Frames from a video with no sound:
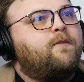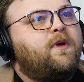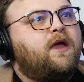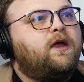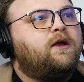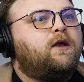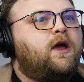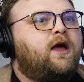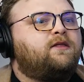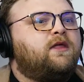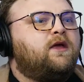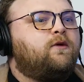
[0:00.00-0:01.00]
I mean, I
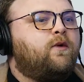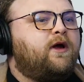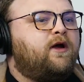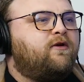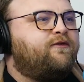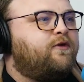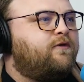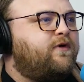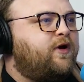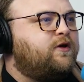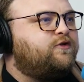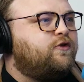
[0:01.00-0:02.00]
think we're here for a
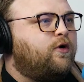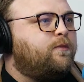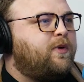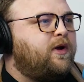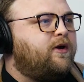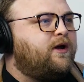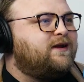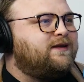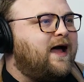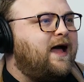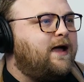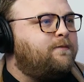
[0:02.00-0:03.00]
very short period of
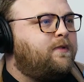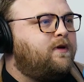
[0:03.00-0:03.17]
time.